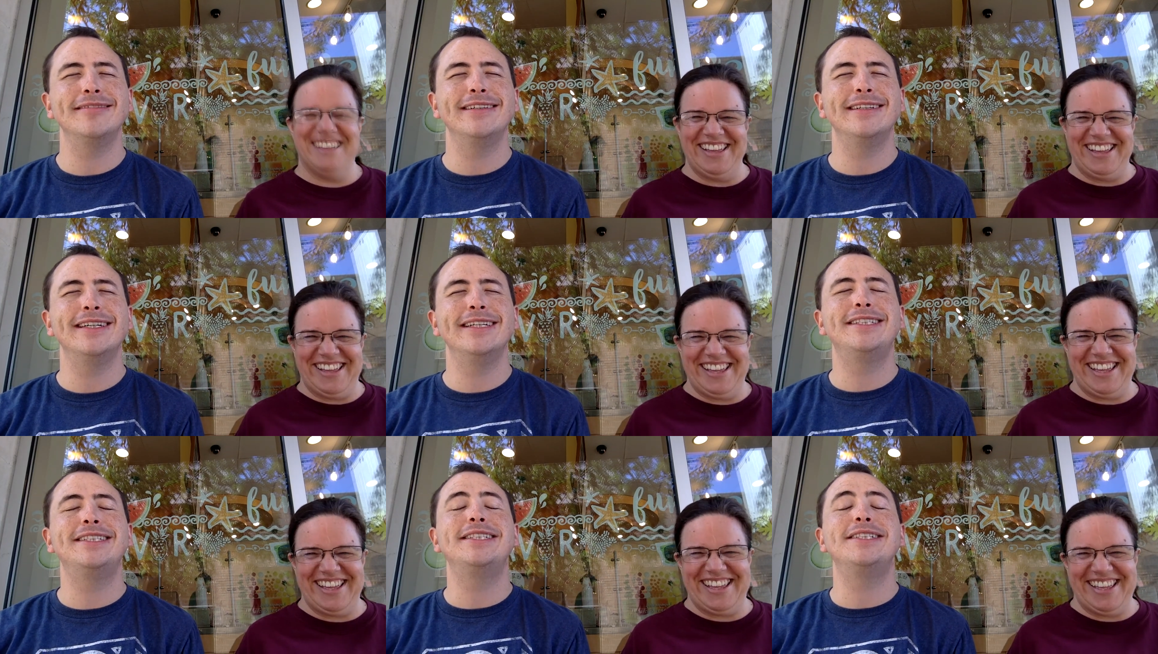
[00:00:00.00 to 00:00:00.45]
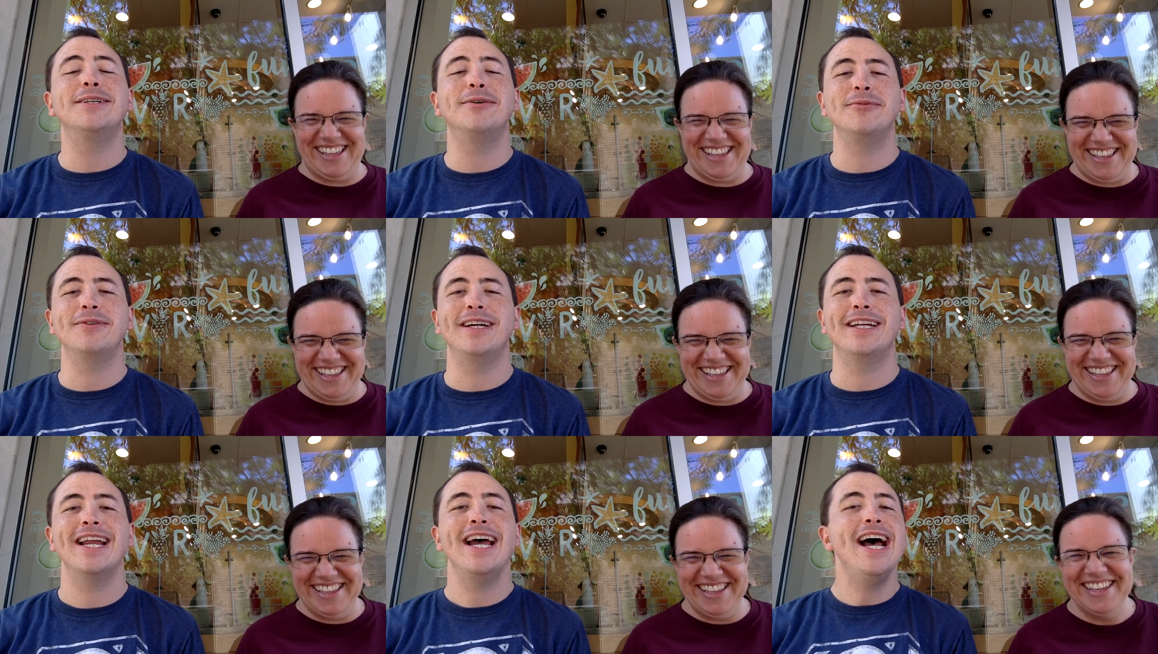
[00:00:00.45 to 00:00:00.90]
Speaker 1: It's so
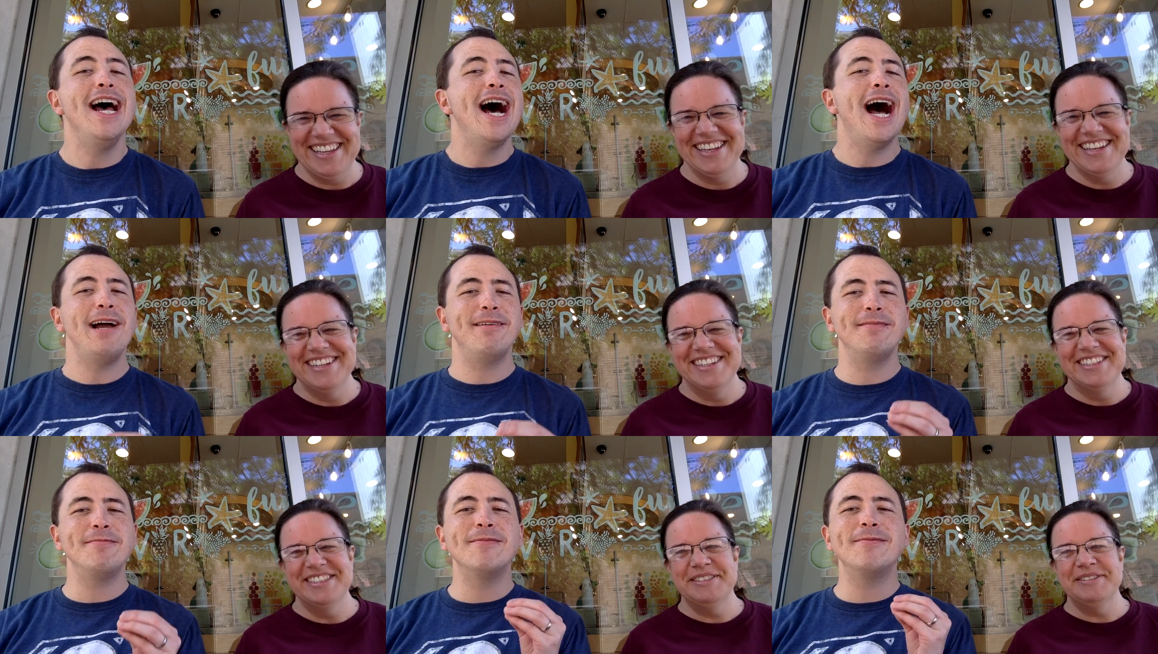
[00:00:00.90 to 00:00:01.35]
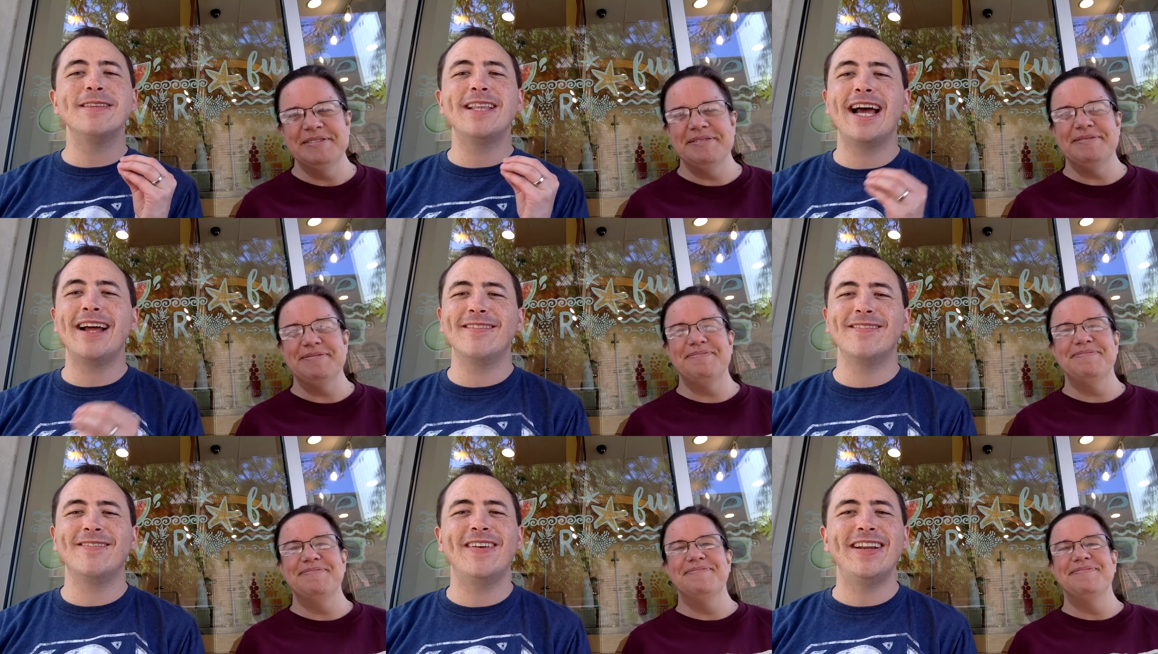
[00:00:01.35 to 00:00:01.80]
good. I remember when
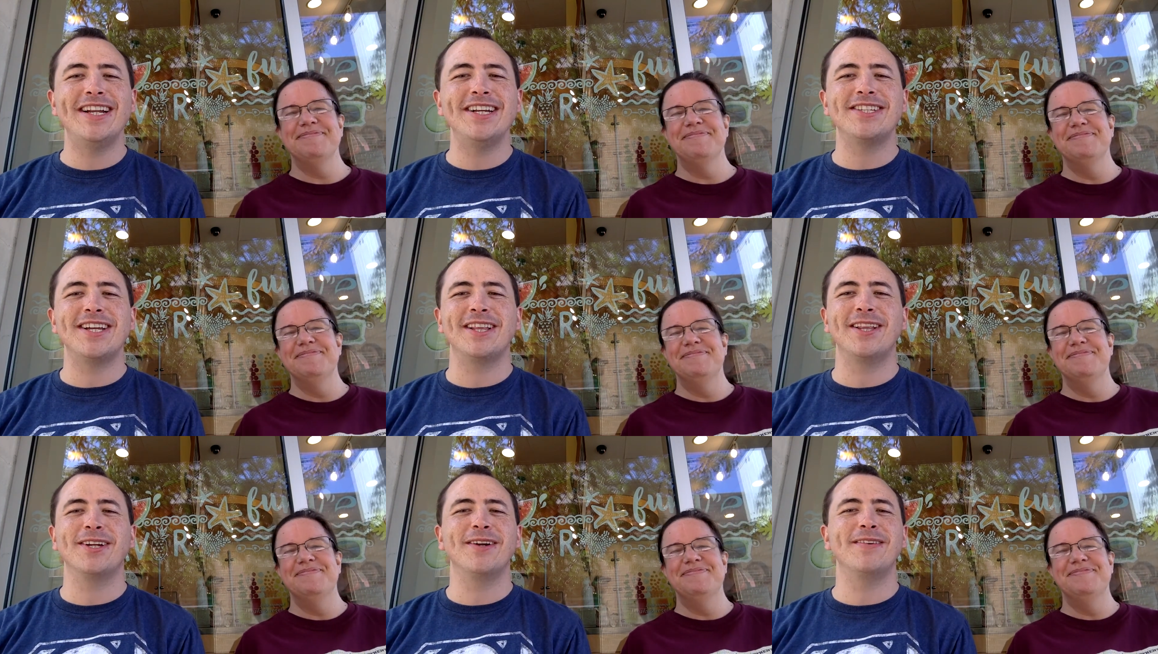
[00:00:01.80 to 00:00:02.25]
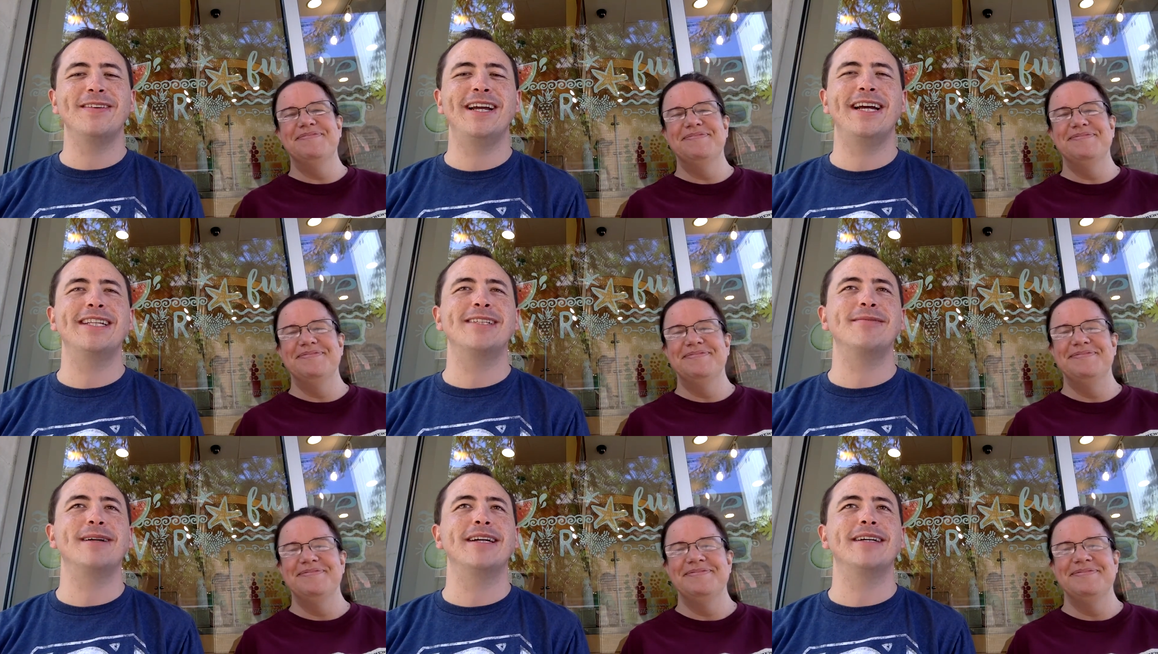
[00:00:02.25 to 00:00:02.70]
that finished, I looked over at and
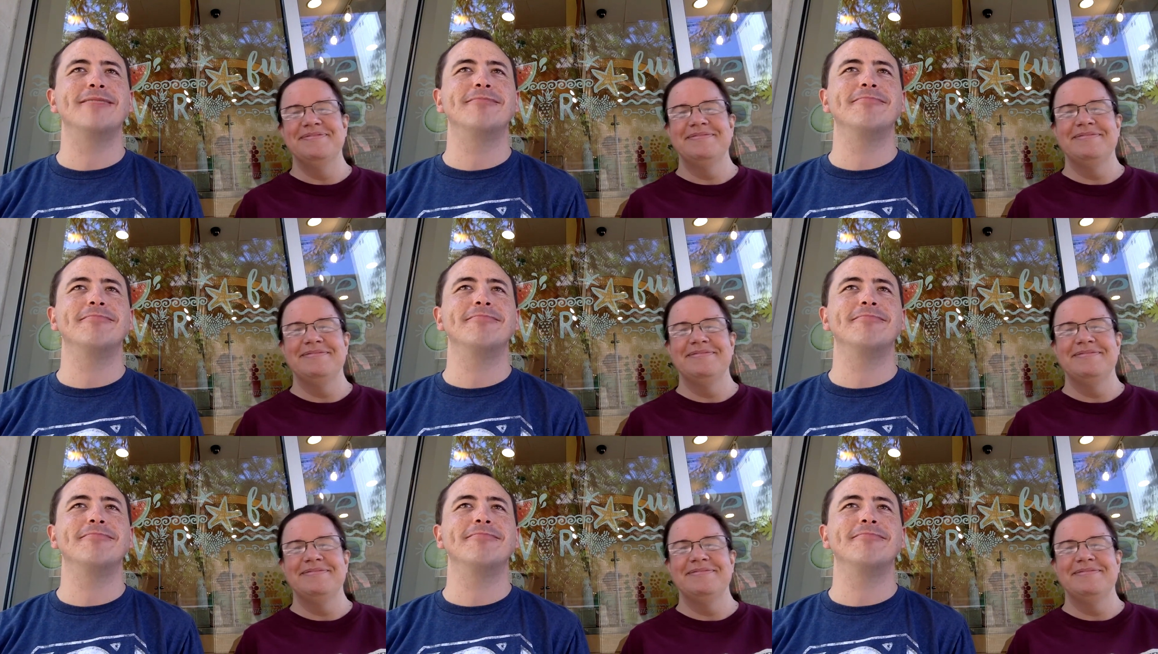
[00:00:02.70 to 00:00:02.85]
I'm like,